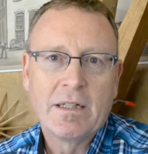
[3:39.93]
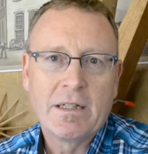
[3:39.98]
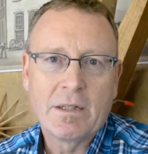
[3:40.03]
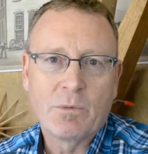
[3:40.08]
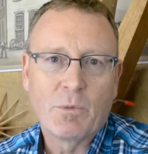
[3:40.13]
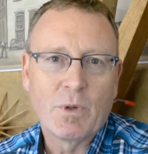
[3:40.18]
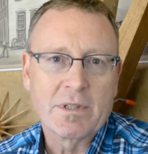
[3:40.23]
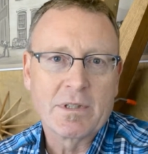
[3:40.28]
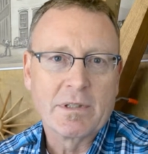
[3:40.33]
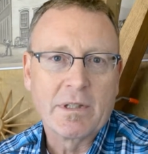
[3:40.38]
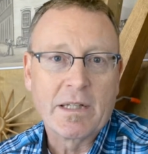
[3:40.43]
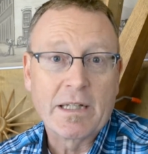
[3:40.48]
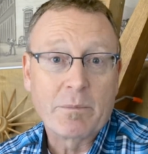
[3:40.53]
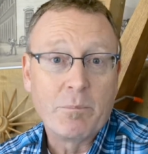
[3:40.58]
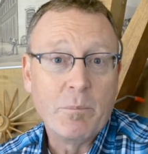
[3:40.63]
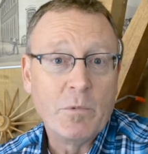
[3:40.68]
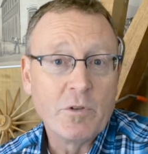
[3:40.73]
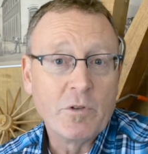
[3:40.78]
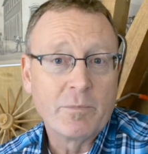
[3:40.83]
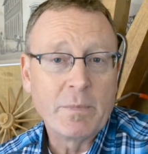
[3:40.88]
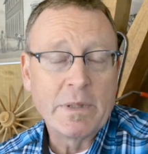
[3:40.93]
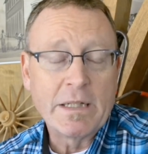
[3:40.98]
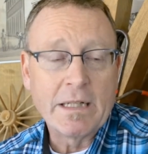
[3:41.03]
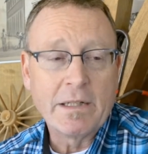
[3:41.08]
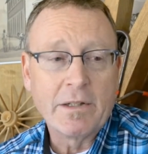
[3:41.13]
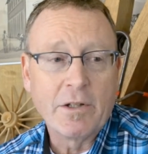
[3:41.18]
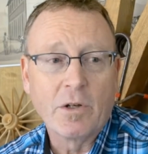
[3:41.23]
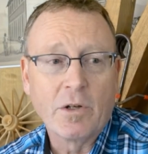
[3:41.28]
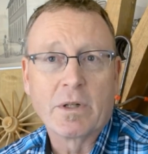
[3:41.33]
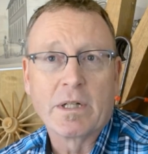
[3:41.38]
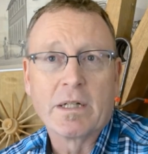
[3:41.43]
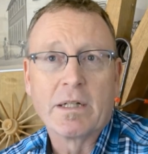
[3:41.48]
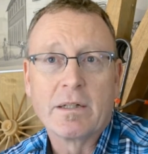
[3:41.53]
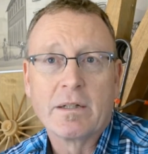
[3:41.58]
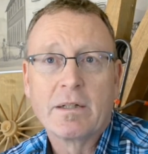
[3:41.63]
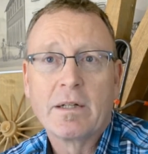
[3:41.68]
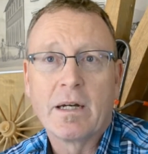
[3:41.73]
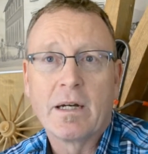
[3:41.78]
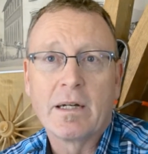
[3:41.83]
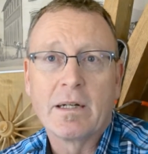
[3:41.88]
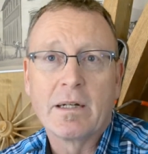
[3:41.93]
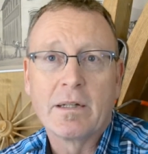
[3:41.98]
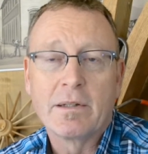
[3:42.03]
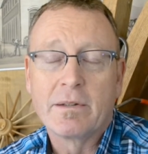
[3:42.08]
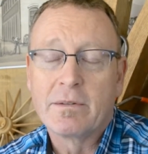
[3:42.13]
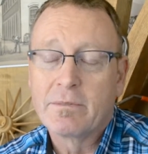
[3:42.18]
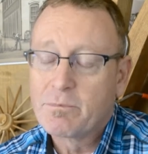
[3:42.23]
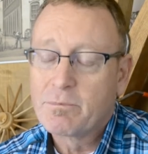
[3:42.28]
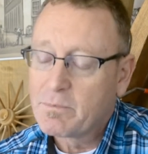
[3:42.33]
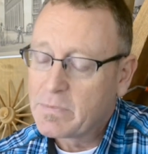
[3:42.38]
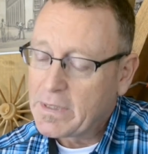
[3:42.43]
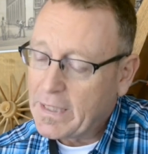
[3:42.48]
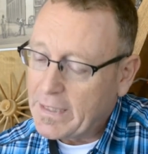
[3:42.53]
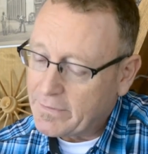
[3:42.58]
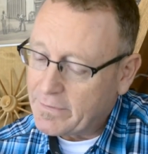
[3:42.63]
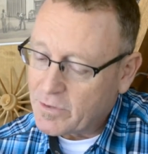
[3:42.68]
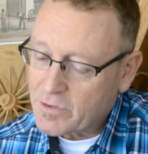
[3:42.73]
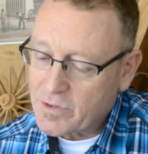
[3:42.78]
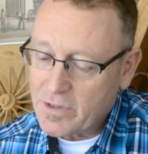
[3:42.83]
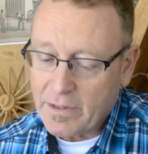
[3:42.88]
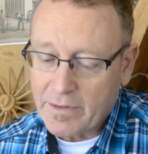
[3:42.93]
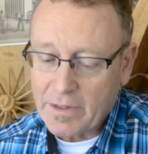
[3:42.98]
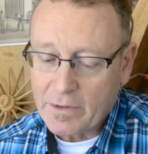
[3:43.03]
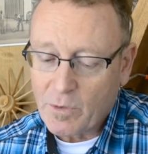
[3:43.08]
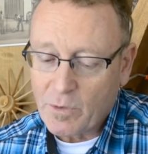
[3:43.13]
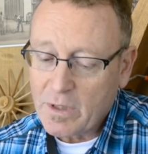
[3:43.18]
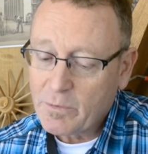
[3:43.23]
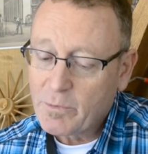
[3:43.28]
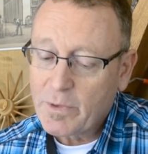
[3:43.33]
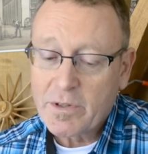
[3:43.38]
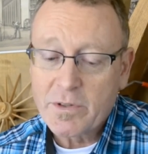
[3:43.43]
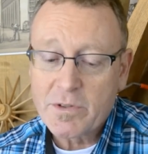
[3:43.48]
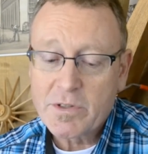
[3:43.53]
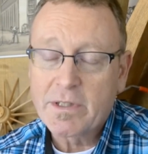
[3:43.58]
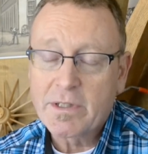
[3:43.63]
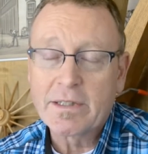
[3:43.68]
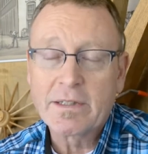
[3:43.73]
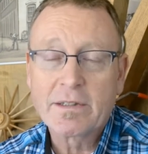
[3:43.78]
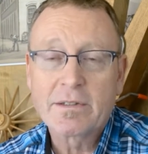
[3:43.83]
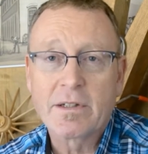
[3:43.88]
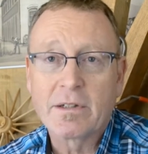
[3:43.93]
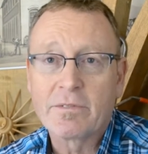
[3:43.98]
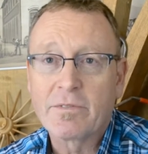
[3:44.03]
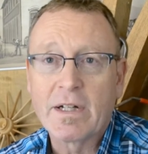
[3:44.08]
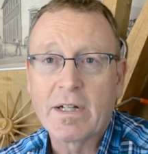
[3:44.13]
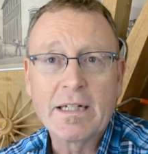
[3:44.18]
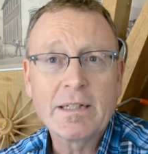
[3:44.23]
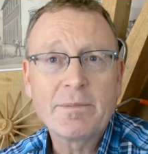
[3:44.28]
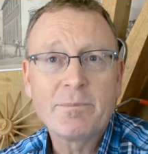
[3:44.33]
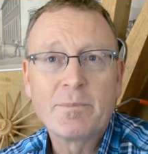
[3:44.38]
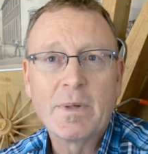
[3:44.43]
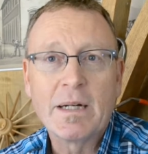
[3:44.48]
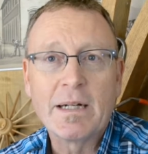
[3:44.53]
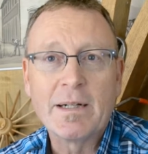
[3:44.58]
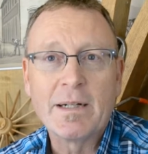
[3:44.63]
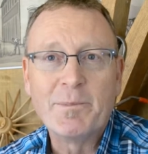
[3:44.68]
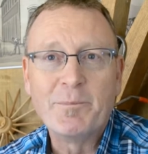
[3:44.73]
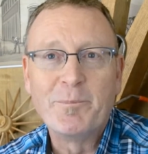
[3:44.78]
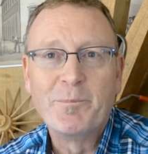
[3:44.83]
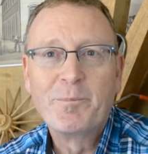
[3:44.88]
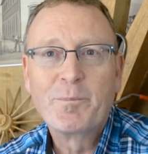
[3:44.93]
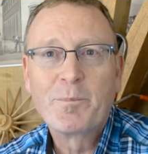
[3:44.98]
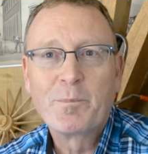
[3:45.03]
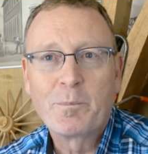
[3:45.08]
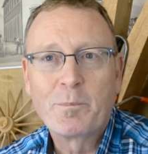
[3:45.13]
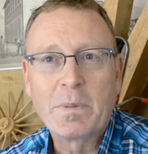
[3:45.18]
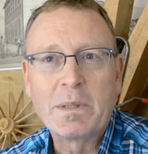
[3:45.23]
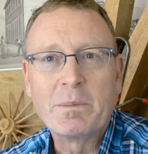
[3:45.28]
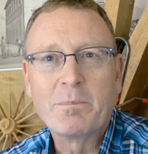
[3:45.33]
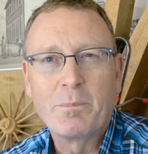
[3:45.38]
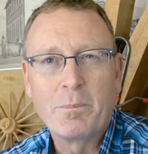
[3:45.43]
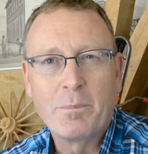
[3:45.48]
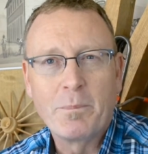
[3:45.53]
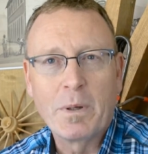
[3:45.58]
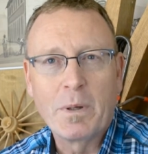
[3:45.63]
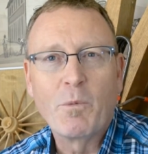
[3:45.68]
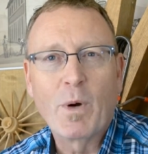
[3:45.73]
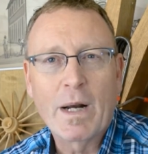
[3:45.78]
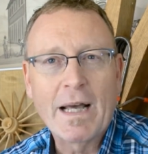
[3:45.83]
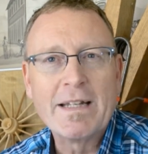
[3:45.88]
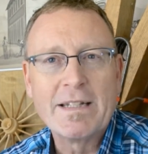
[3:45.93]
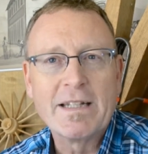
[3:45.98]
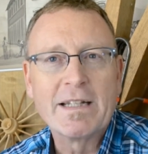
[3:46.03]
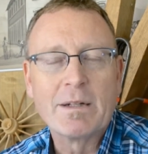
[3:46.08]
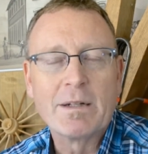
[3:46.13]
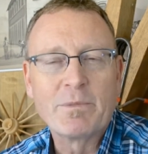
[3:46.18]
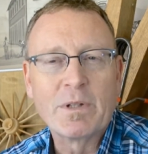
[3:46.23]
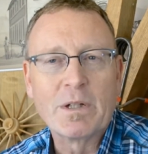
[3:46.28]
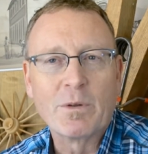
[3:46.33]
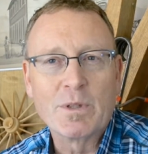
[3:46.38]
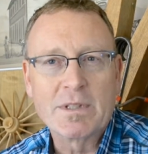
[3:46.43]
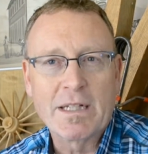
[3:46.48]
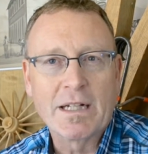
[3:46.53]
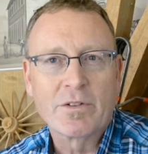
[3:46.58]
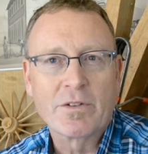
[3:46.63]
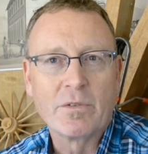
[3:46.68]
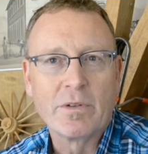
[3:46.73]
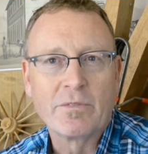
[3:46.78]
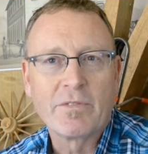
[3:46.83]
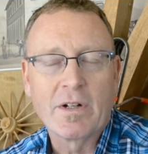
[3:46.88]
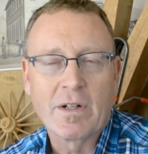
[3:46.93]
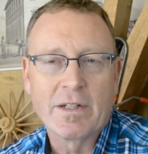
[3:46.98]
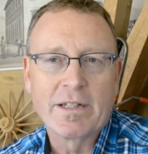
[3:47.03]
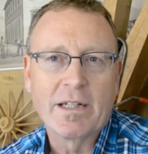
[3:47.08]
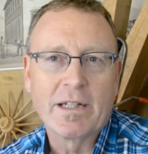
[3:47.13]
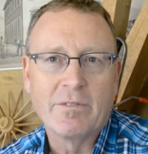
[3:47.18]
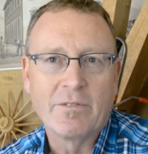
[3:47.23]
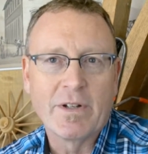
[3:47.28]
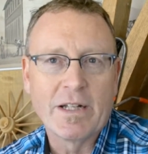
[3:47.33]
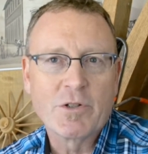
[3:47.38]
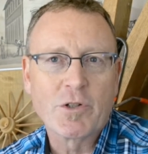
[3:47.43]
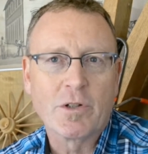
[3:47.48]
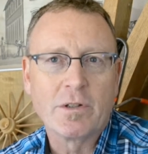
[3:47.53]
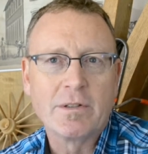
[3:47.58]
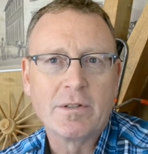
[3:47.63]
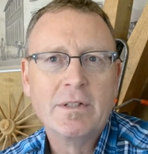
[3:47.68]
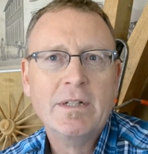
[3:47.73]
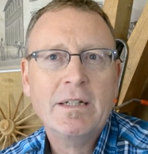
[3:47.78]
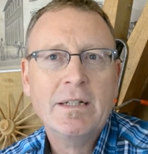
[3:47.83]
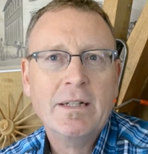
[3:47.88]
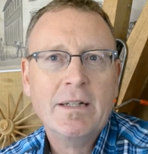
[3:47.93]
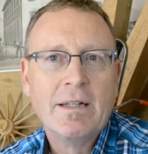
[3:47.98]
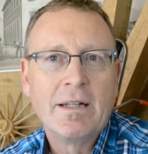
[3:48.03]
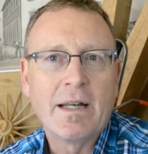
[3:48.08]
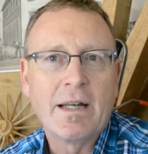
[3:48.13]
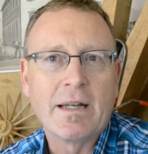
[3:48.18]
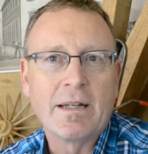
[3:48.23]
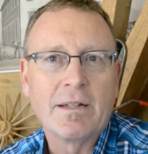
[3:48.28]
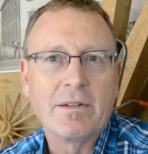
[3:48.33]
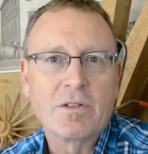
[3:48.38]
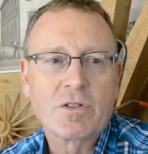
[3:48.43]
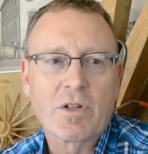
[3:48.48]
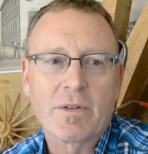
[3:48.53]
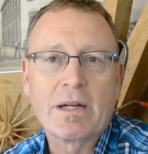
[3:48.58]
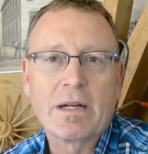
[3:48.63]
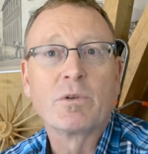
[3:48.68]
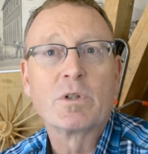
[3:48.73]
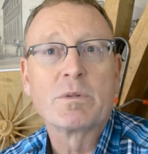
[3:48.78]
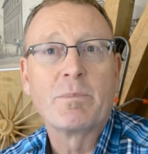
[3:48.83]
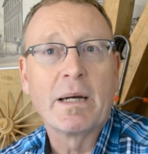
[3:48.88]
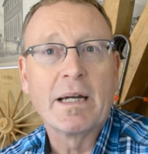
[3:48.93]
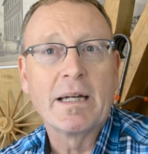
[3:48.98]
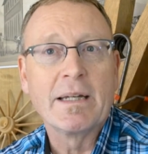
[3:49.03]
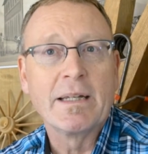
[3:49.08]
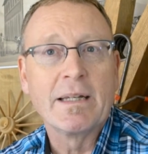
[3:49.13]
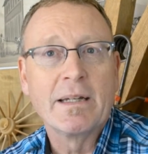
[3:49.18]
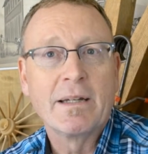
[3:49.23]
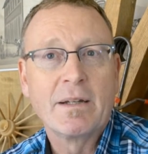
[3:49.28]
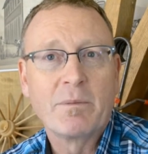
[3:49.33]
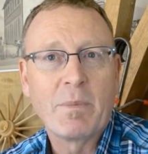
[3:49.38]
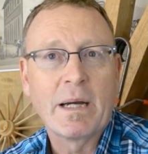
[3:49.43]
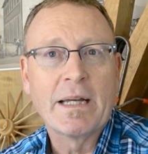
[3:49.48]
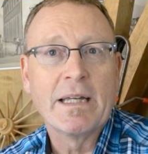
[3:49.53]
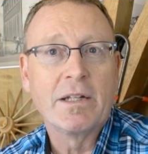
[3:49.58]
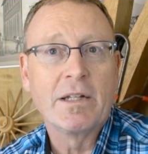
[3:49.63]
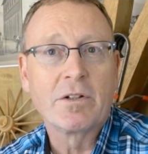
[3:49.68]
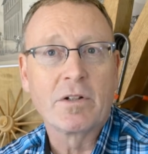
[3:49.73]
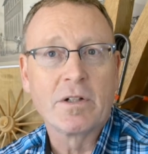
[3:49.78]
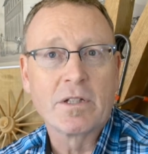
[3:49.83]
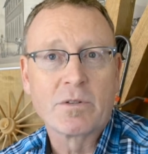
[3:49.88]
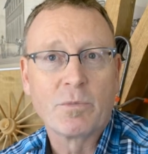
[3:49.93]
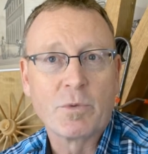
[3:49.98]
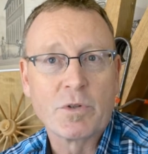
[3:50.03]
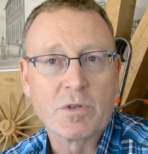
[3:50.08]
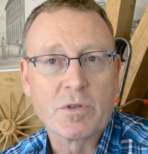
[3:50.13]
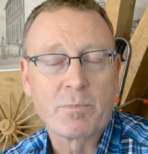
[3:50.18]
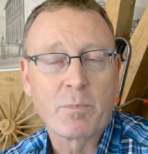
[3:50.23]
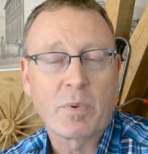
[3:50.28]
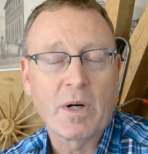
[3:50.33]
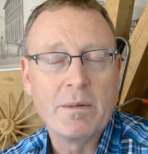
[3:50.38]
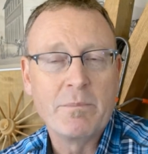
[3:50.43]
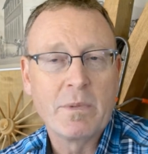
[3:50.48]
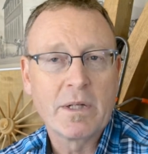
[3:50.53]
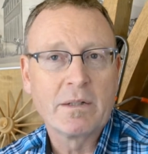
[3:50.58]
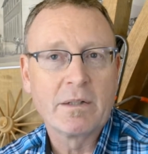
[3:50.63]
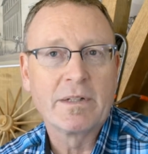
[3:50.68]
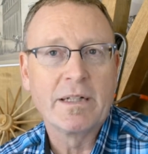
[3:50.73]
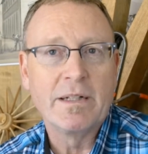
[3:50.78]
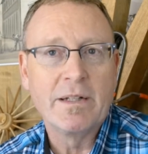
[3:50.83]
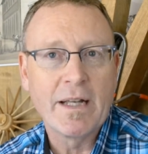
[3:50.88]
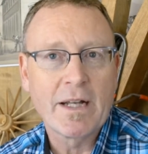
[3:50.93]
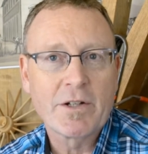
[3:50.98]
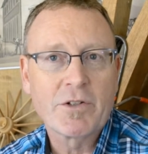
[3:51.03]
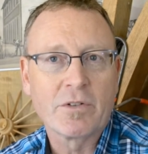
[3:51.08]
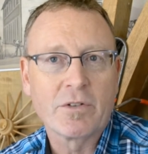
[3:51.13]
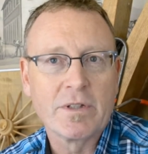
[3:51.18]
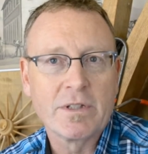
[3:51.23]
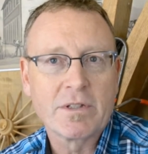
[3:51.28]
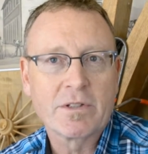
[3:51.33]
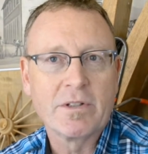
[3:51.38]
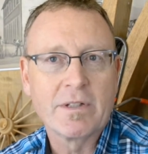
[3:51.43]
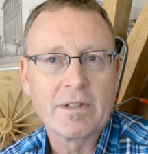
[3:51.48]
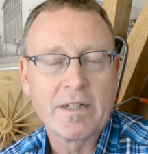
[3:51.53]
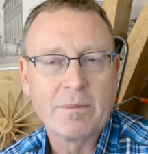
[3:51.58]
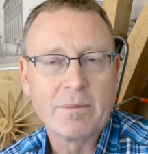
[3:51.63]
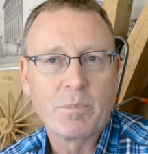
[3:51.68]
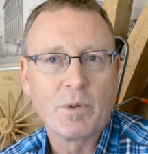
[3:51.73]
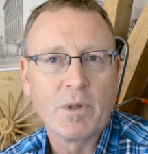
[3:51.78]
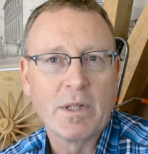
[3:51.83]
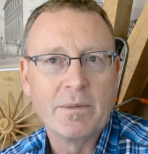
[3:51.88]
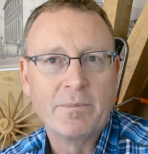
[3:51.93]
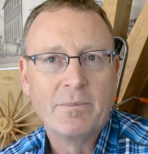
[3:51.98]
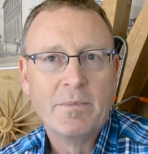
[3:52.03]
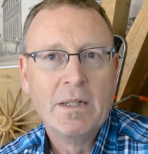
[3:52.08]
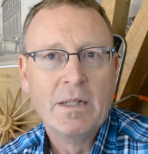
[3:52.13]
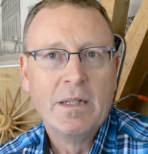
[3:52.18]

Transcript: It wasn't like movement and yoga, uh, and there's nothing wrong with those things. They're fine. Um, but, but what I did up there was actually fairly conventional. And so that was my, my interest, which was primarily in natural history at that point.